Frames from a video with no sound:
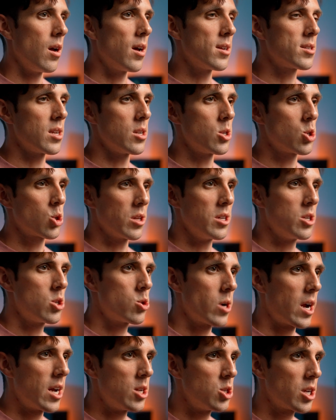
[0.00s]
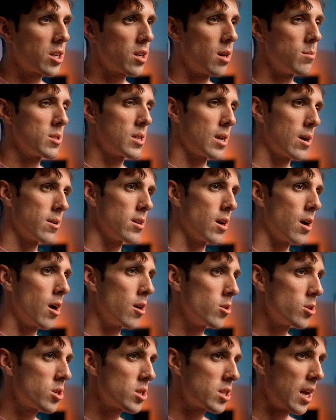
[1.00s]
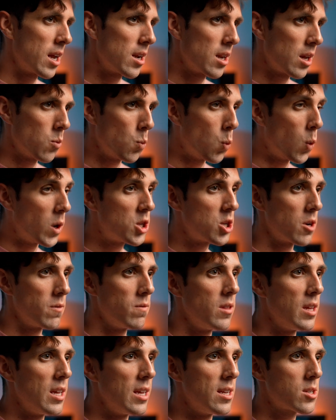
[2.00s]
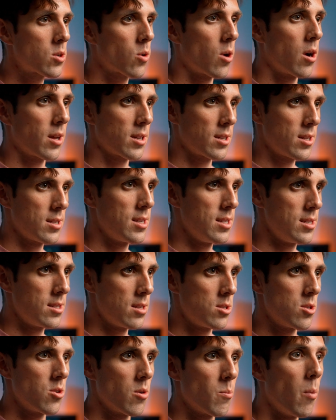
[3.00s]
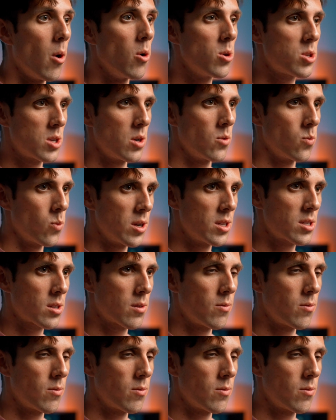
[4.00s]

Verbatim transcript: Essentially, strategy comes down to understanding which of these chronic diseases you're most at risk